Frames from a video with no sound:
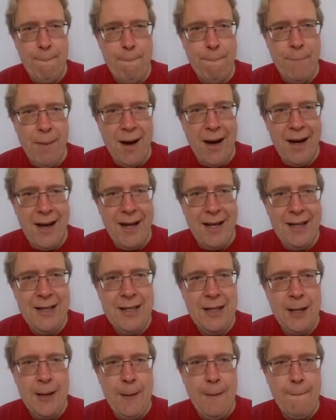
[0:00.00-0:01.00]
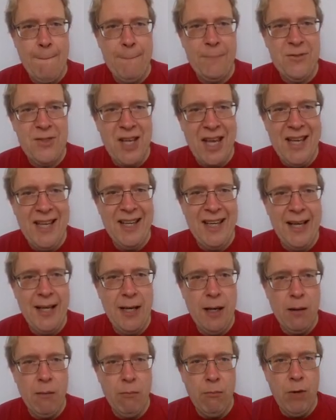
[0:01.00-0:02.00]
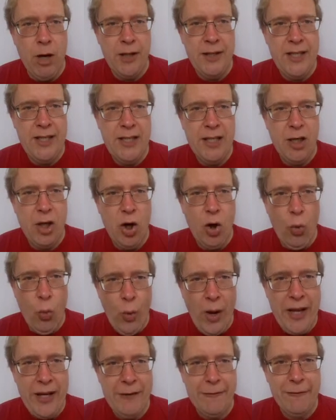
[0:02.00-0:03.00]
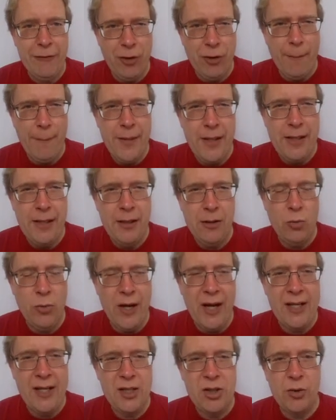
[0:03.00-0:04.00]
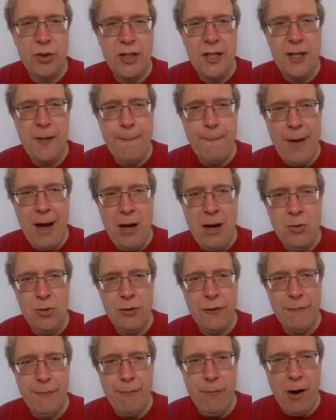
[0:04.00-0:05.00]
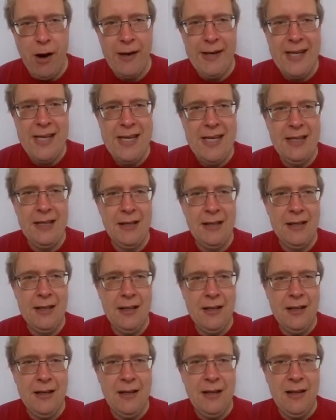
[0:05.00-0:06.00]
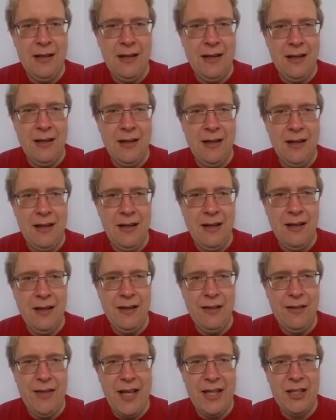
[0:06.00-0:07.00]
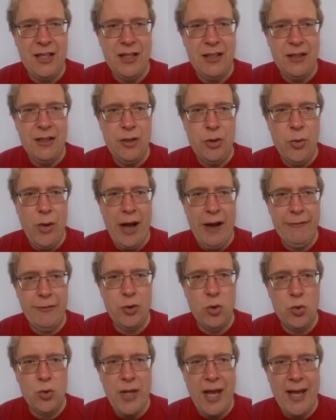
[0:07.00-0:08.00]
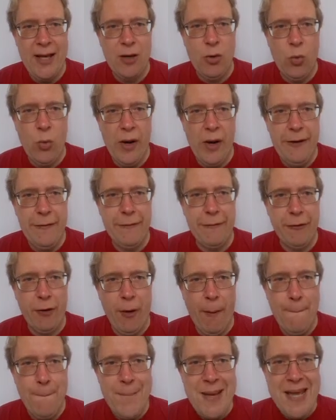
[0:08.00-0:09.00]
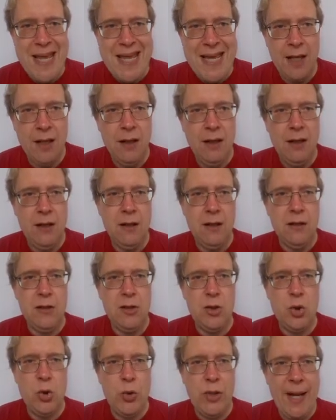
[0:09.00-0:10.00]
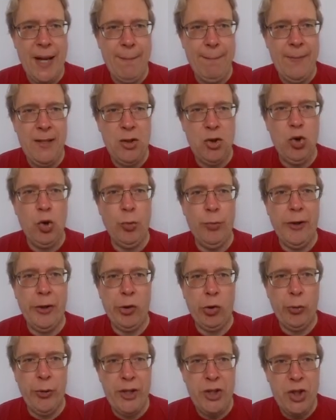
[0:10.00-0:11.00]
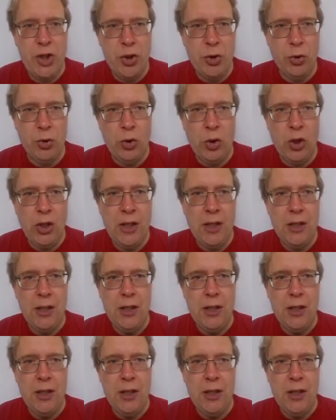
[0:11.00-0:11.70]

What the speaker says: by taking money away from me, right? So the amount of money that you have to take away from me to get me to my original